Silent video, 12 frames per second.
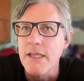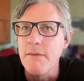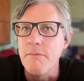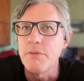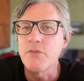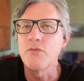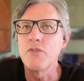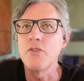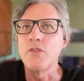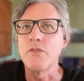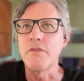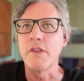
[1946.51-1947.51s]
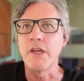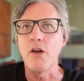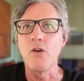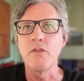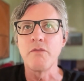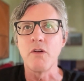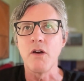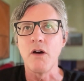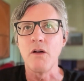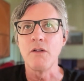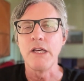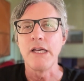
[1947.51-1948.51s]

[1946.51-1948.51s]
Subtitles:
improve the overall,